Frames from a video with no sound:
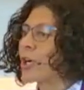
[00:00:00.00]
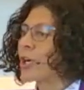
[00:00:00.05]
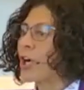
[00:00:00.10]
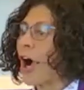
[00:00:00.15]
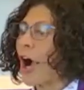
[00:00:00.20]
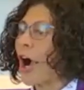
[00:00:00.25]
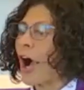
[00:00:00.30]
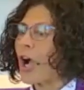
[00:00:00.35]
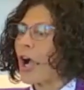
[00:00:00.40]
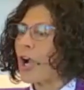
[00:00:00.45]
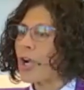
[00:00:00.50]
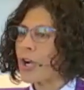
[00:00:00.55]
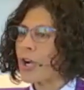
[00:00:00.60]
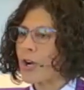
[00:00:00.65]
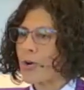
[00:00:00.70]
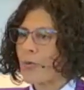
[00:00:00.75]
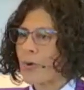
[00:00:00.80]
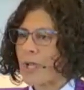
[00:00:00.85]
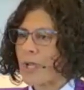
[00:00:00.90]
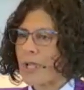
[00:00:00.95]

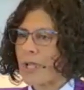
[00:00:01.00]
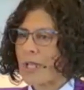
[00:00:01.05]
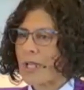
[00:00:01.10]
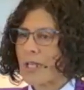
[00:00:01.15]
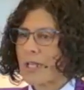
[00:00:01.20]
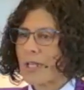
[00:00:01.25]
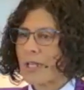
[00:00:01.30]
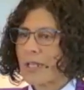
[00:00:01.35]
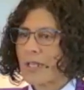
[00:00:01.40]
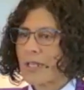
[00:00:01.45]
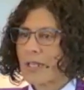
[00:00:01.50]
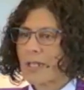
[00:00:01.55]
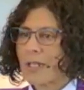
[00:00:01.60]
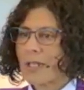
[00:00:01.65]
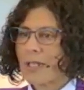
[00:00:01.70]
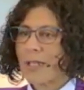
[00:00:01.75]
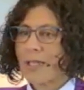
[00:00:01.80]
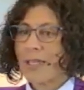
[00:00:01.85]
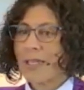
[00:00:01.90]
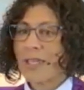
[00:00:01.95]
conquering
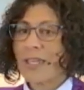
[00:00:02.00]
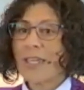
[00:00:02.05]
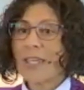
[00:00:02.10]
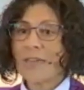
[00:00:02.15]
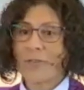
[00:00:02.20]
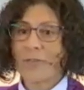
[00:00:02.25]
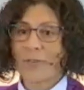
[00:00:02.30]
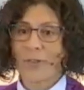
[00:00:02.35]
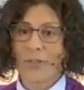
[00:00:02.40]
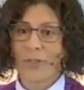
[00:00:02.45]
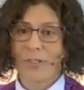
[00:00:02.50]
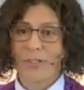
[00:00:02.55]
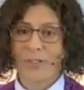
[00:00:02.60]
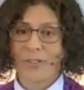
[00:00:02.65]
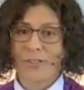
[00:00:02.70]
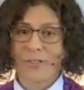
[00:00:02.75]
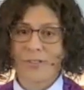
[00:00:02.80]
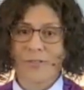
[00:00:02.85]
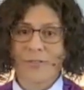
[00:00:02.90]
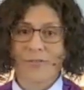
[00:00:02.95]
evil,
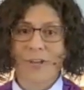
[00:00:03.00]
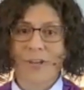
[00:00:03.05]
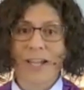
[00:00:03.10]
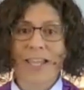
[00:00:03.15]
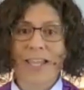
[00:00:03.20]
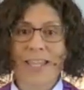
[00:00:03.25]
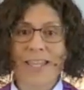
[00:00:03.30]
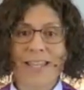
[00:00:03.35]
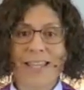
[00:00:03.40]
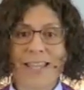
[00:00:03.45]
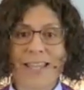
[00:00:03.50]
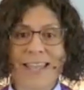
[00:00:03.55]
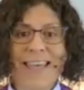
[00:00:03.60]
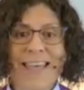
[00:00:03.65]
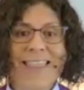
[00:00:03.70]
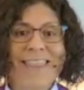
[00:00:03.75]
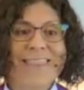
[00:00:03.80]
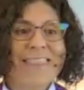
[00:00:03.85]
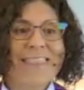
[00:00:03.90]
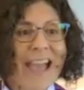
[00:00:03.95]
right?
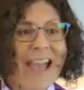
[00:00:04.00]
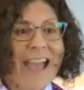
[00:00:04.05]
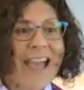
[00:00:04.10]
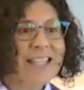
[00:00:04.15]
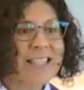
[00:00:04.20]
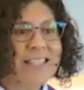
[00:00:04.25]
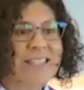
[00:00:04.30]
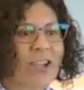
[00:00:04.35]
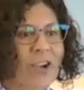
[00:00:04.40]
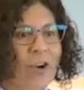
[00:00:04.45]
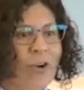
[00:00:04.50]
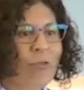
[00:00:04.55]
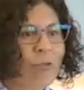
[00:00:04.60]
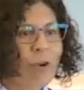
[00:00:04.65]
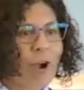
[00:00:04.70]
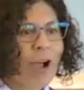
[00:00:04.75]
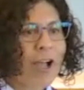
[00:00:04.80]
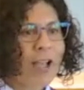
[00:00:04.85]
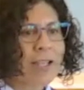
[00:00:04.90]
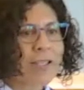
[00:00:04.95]
That's the
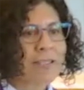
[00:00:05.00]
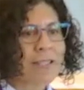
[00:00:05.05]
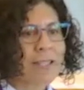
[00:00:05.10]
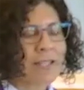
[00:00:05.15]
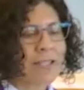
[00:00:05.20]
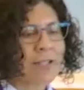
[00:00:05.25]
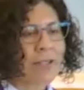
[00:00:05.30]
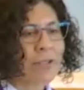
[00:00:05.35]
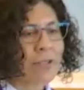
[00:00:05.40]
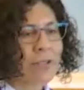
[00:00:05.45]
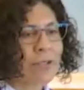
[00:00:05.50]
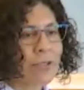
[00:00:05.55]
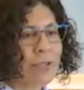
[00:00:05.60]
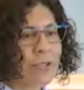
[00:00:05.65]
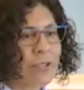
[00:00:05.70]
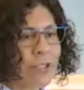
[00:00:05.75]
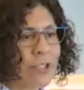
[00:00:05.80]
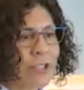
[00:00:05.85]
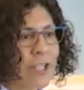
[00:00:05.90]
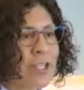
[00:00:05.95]
cross that
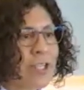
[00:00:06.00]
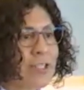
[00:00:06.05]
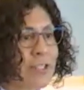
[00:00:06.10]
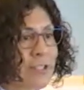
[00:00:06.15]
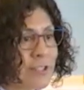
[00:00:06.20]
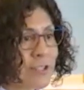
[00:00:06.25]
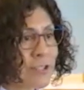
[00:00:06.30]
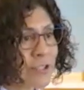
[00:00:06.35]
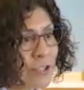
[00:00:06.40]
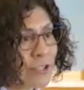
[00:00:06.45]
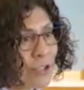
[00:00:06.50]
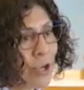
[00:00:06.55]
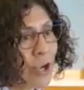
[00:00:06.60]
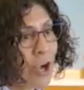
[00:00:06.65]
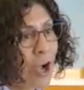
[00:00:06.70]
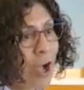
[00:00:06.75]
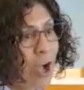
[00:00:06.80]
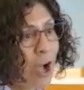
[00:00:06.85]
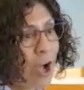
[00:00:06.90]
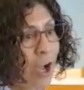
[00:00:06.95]
Jesus took
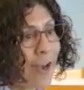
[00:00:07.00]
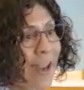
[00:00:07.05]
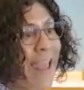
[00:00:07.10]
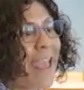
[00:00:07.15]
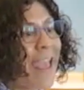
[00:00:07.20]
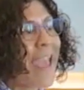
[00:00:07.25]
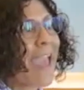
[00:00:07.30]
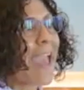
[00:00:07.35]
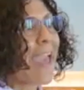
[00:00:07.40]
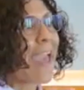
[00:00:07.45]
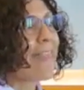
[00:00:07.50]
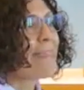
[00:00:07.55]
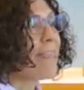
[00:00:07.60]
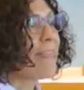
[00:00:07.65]
on. And